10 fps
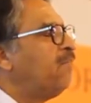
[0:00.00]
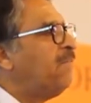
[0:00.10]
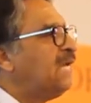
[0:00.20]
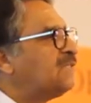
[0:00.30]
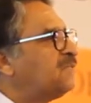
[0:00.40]

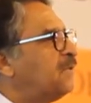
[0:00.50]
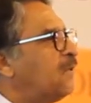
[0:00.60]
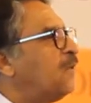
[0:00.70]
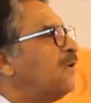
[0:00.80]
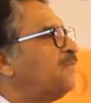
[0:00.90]
base for
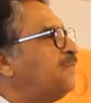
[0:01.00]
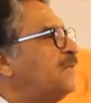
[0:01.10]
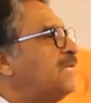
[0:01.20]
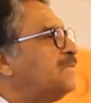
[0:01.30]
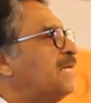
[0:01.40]
a lot of
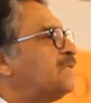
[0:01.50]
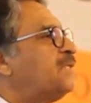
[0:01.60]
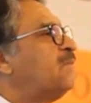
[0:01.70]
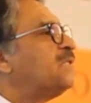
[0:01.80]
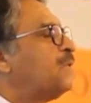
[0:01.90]
these
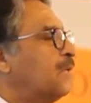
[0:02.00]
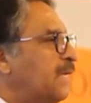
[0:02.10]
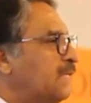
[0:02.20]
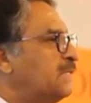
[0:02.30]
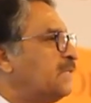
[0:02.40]
extremist
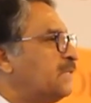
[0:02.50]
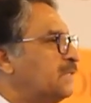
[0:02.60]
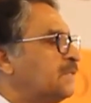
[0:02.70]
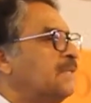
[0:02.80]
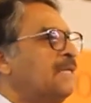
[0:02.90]
organizations.